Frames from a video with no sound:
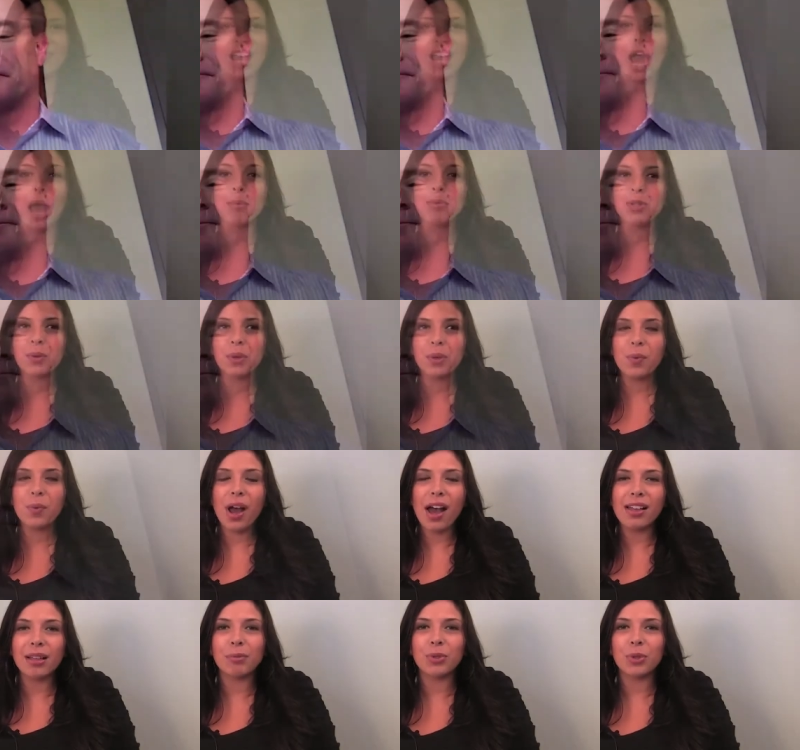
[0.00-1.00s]
I'm doing
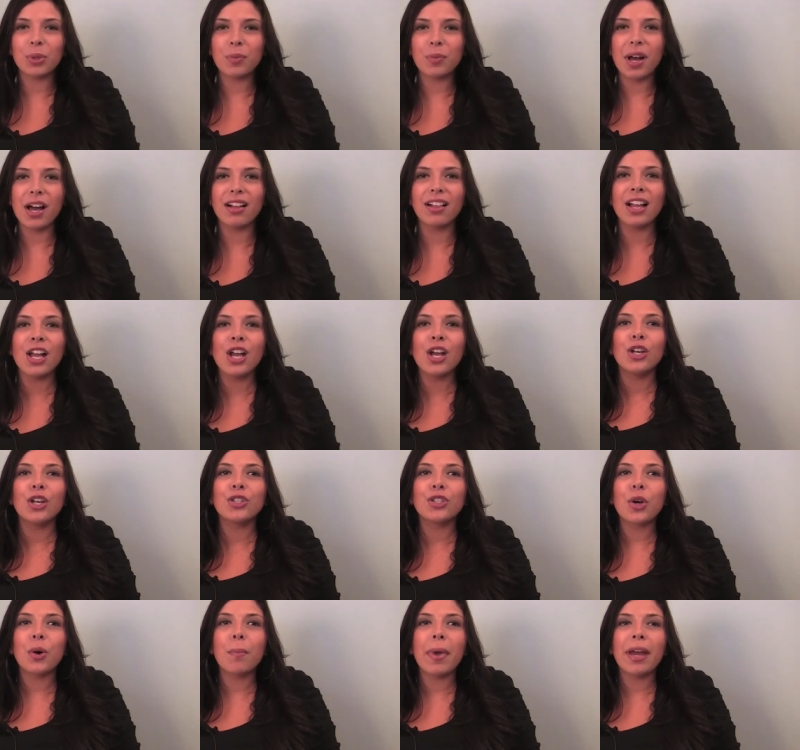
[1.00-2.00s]
well. I'm doing well.
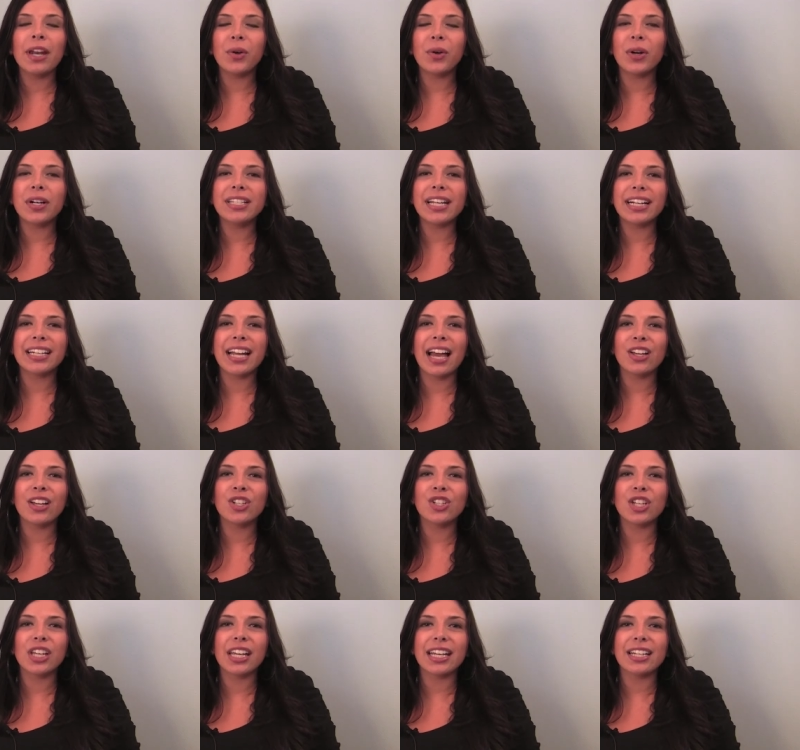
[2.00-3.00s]
So, Manticore
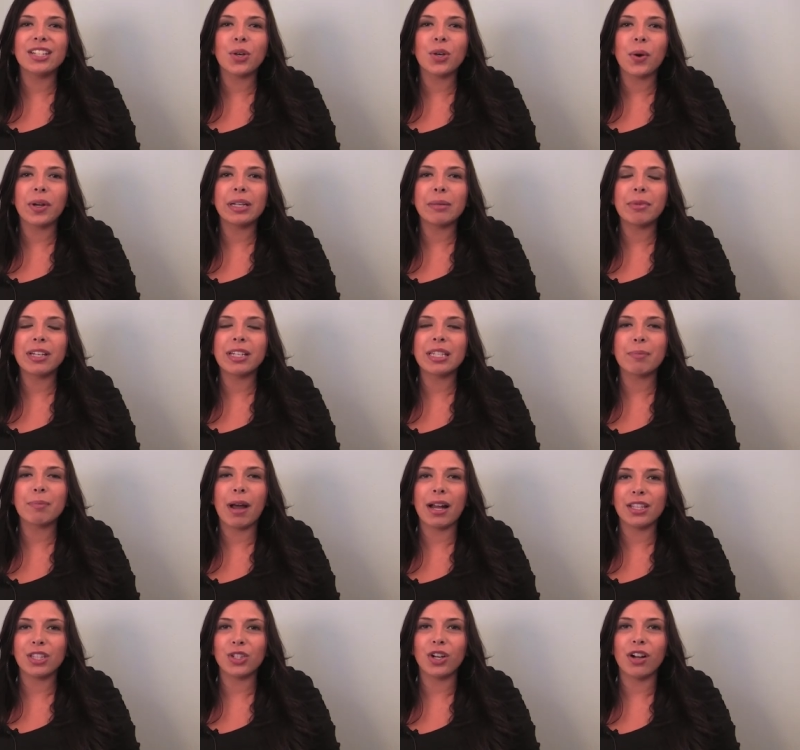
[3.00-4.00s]
Technology is going to be a
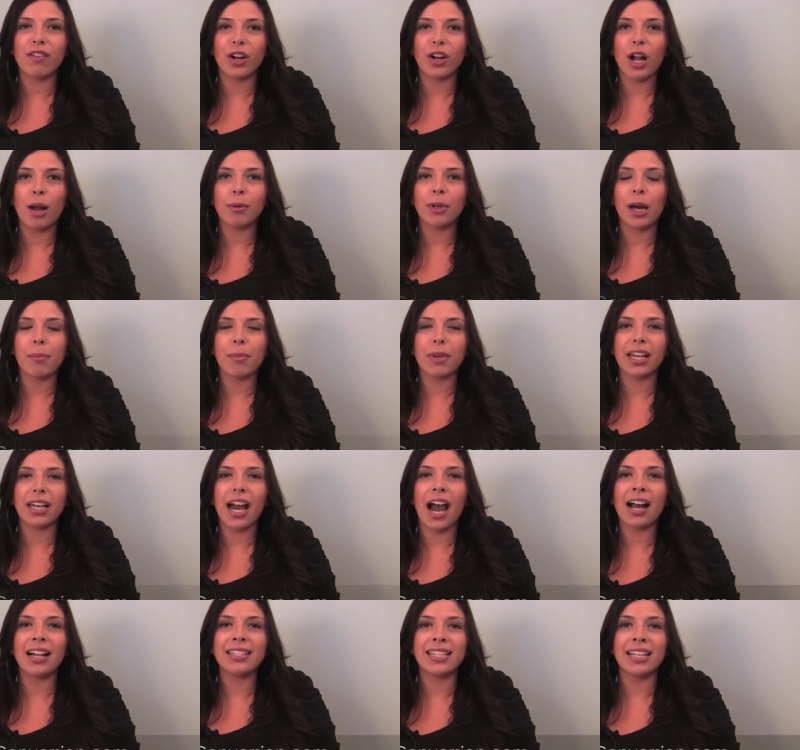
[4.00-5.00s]
sponsor of our upcoming
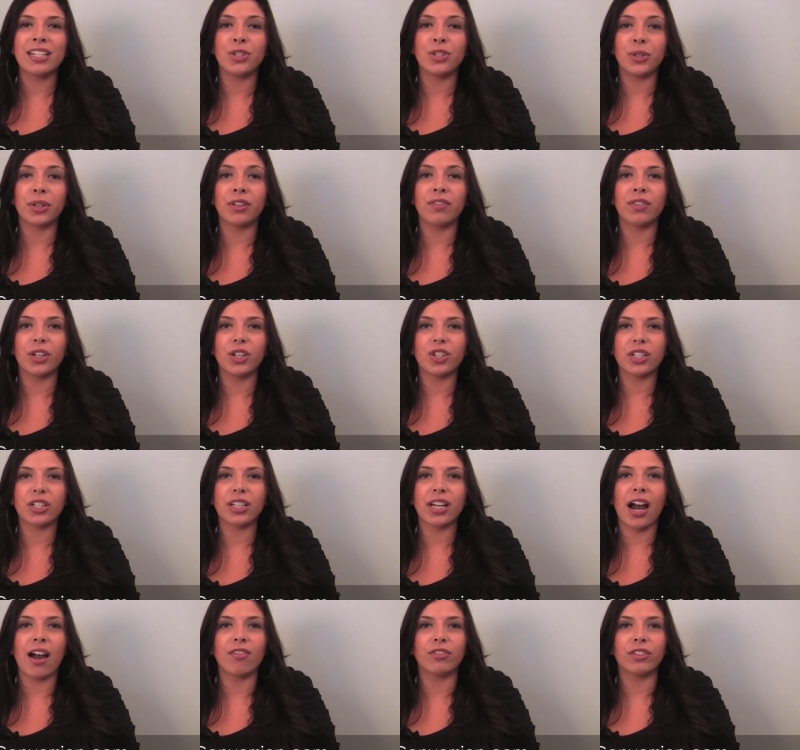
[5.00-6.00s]
Content to Conversion
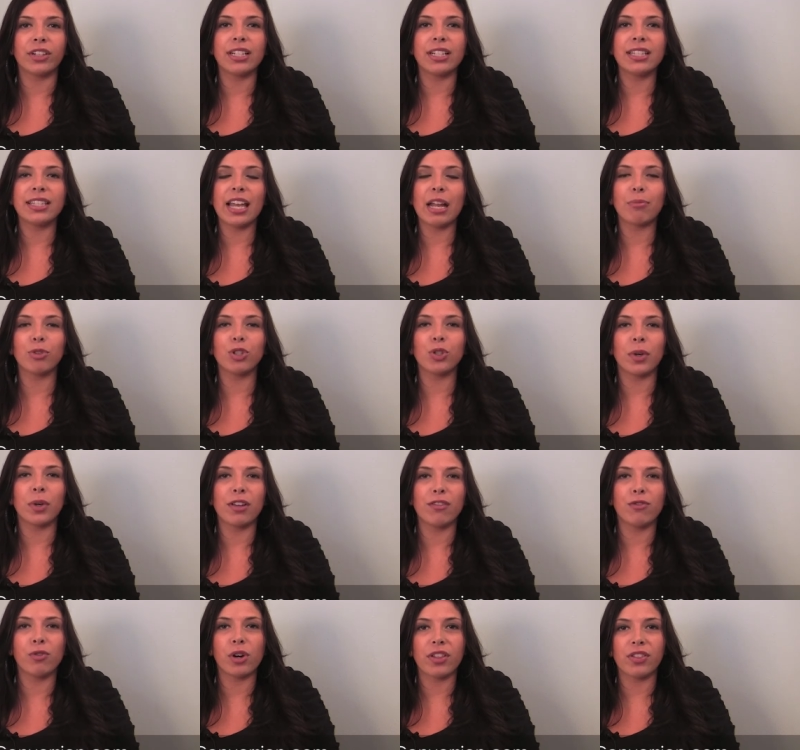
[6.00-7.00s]
conference, April
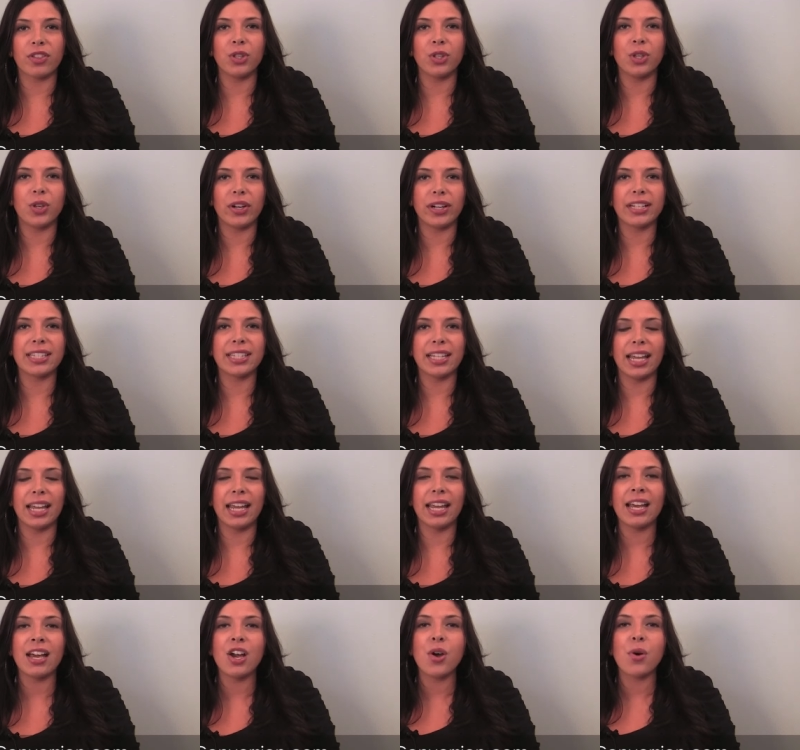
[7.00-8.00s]
24th in New York
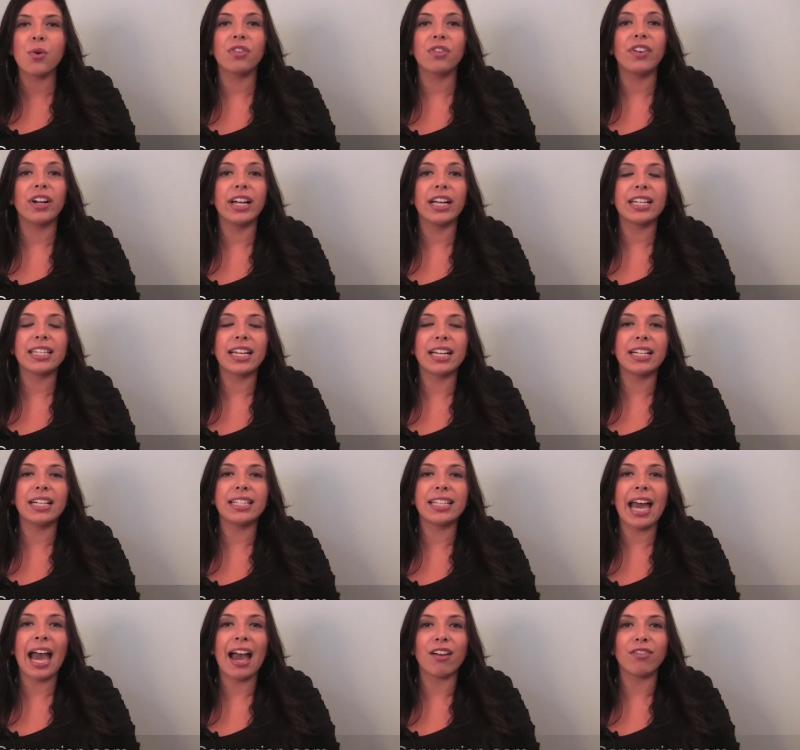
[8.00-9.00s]
City. We're very excited
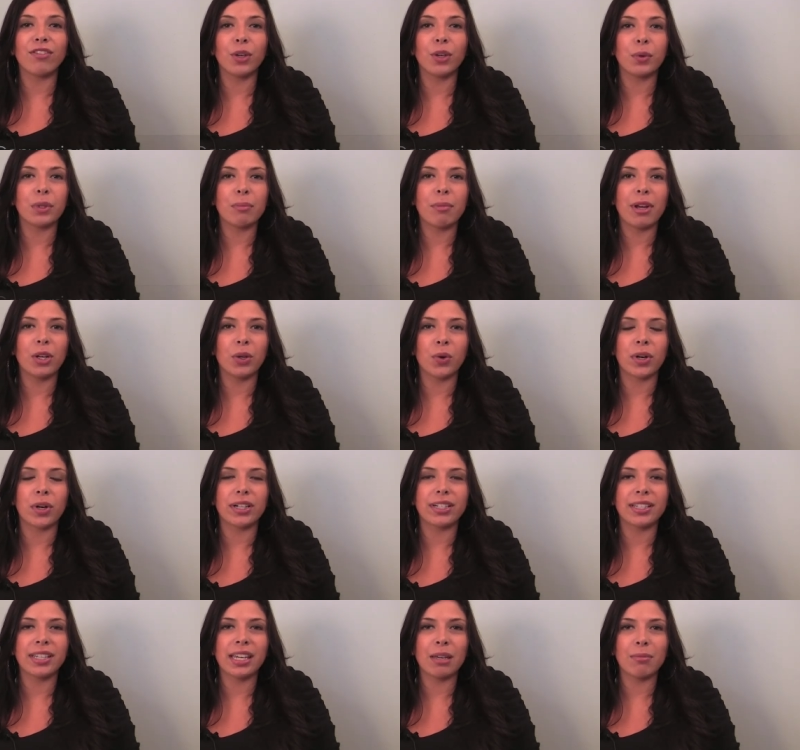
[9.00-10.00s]
to have you and the
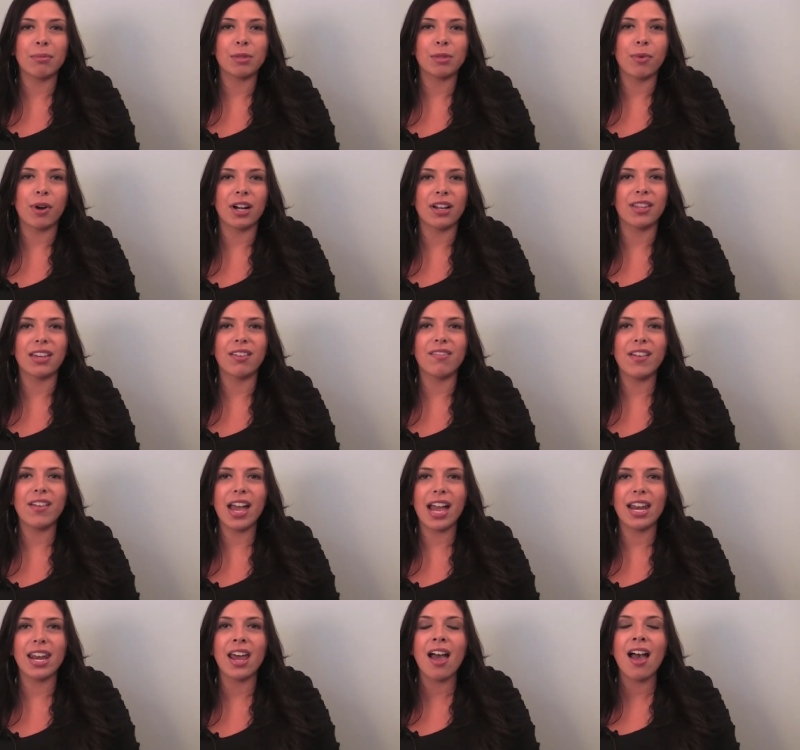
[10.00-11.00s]
Manticore team as part of the
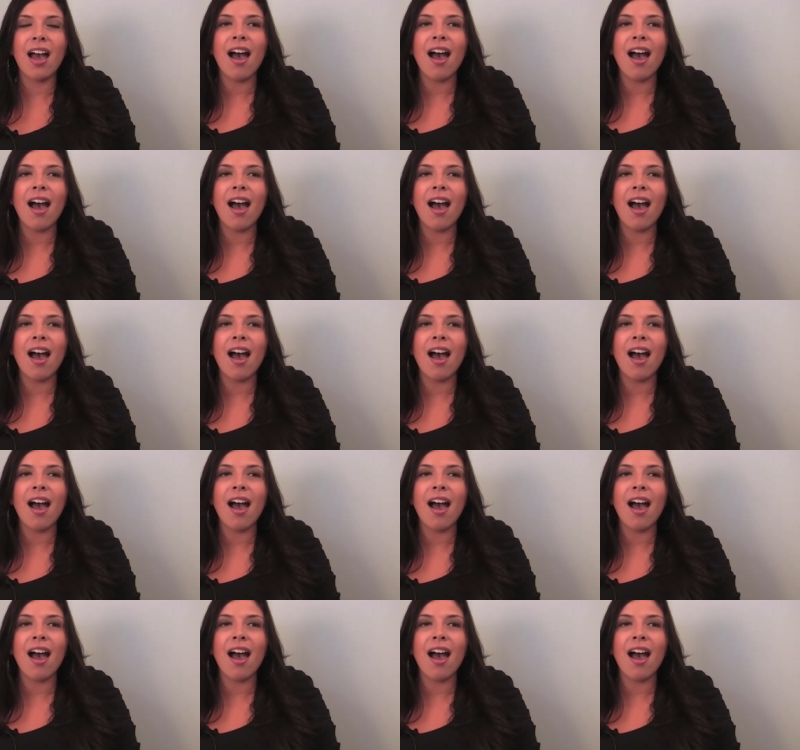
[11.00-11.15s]
event.